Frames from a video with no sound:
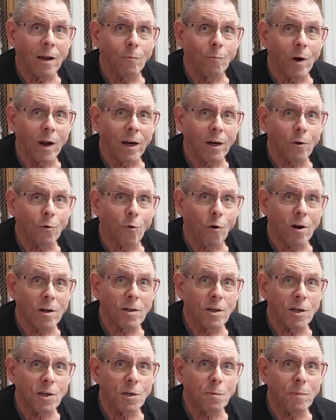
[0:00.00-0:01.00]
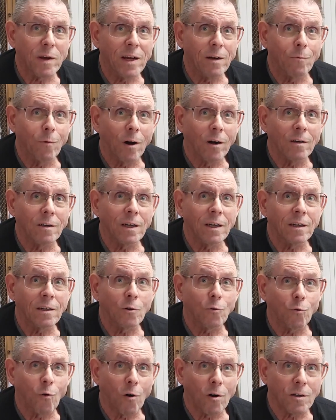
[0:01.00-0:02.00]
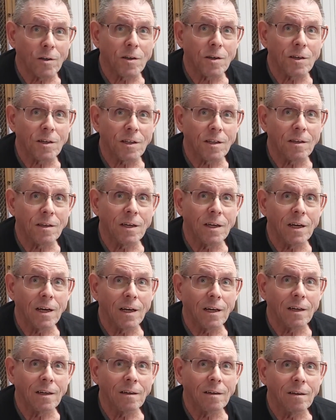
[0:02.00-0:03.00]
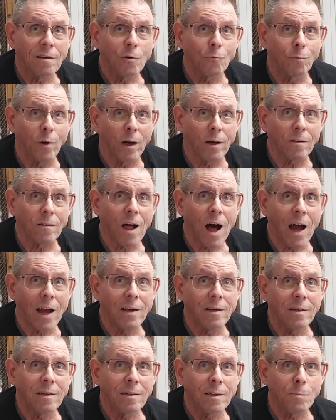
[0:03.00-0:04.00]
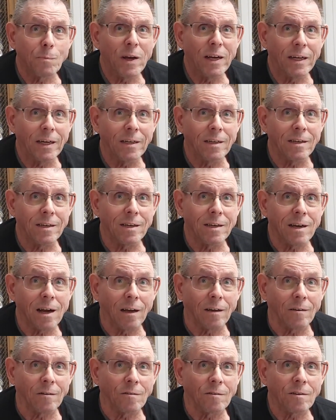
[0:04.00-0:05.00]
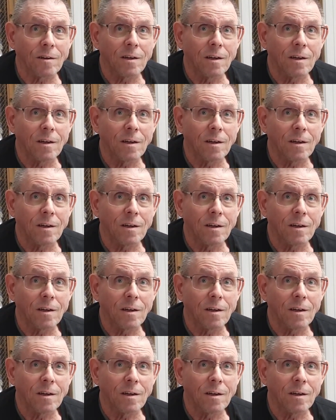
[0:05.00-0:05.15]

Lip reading: and when it crosses Speedwell, it crosses the brick line speakeasy tunnels.